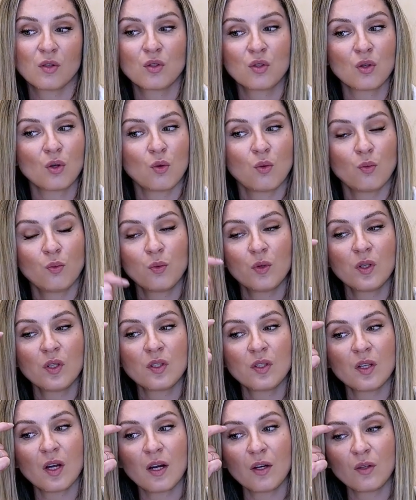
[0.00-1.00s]
So we
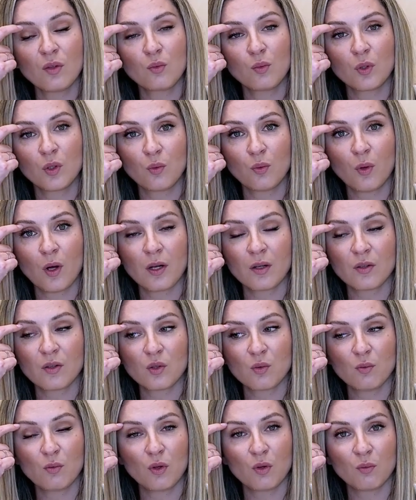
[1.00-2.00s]
start with one
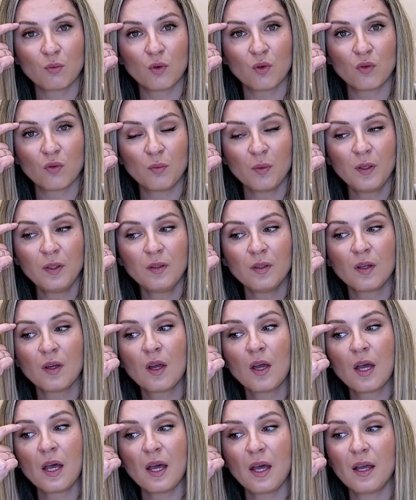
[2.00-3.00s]
small movement,
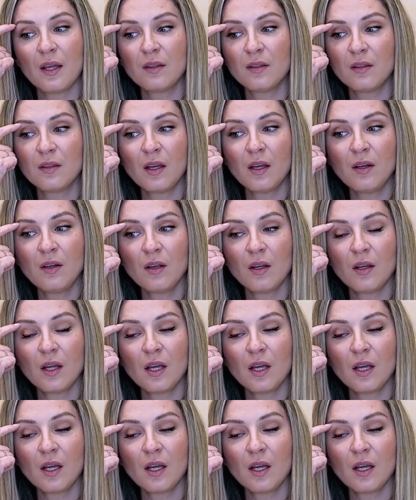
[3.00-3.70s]
and then